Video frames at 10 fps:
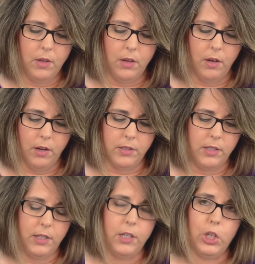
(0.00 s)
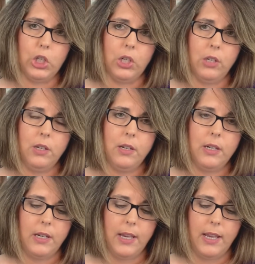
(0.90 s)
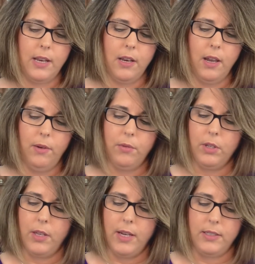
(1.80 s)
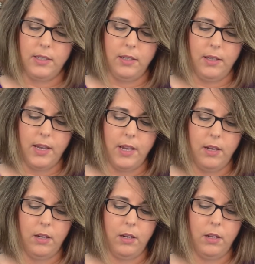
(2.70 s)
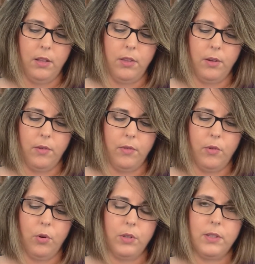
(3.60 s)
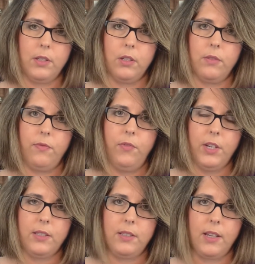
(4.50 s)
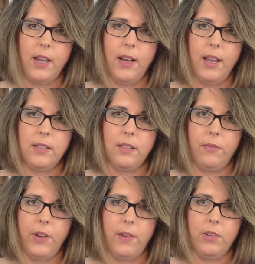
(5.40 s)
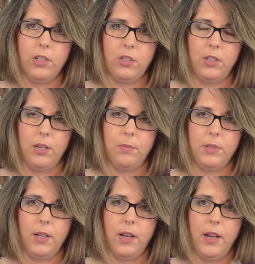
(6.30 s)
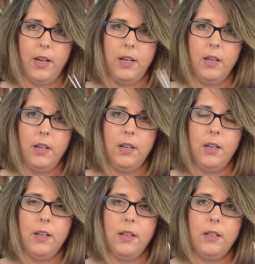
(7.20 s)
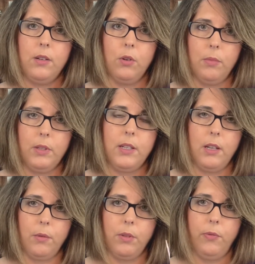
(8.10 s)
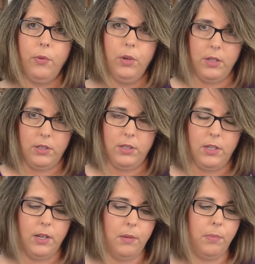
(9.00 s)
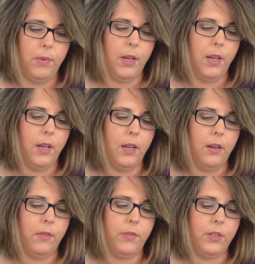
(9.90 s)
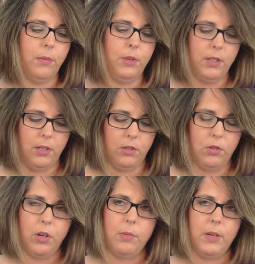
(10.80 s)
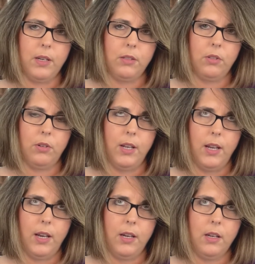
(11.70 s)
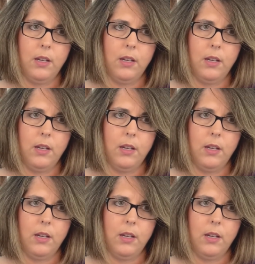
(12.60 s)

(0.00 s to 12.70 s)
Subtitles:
onto here, not realizing that of course the fixed set has the 5-inch tips, and I normally knit with a 4-inch tip, and for some reason it struck me yesterday